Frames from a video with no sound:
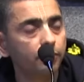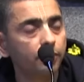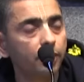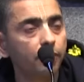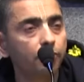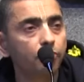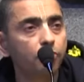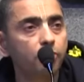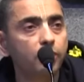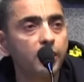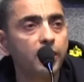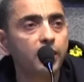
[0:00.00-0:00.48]
We
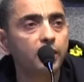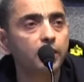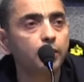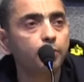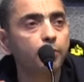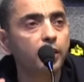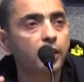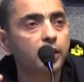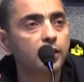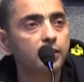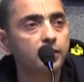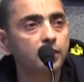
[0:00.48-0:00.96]
have to take the
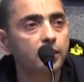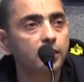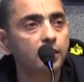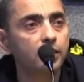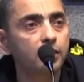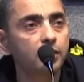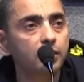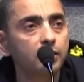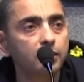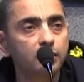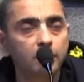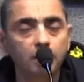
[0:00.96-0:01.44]

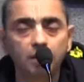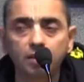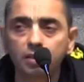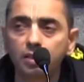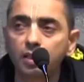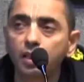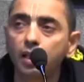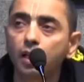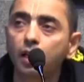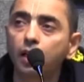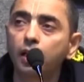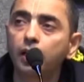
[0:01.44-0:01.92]
medicine
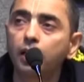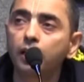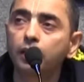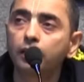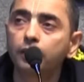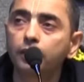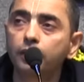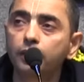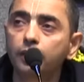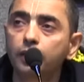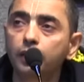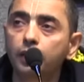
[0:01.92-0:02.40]
sincerely.
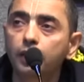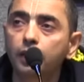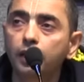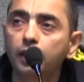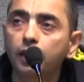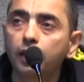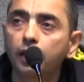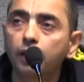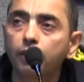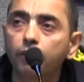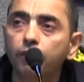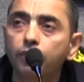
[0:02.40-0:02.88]

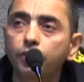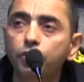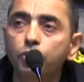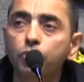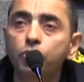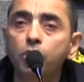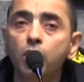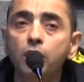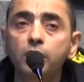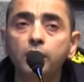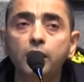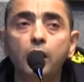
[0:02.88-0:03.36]
We should
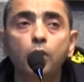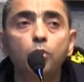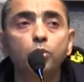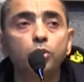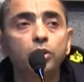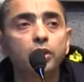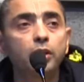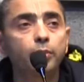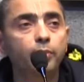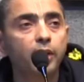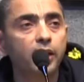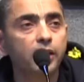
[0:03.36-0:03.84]
not
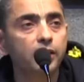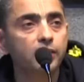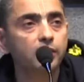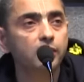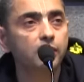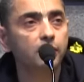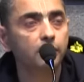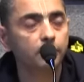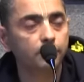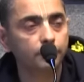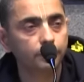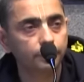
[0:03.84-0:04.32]
doubt the
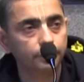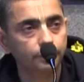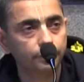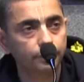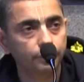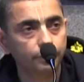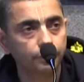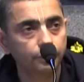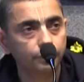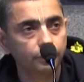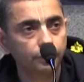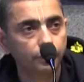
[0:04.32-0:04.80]
medicine.
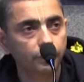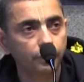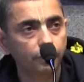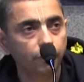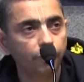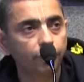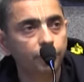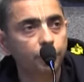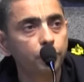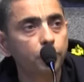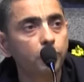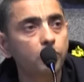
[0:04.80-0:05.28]

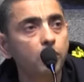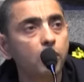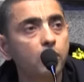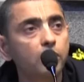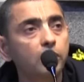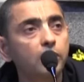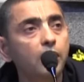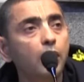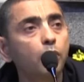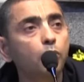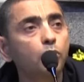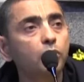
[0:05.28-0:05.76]
We should
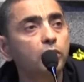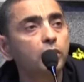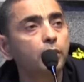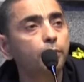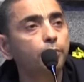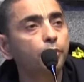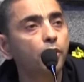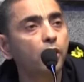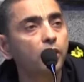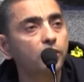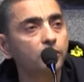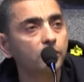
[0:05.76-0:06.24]
not doubt the
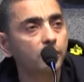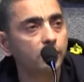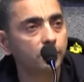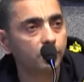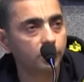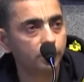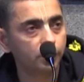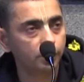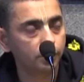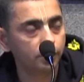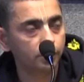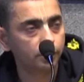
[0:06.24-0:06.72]

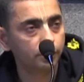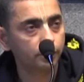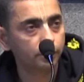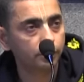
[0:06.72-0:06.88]
process.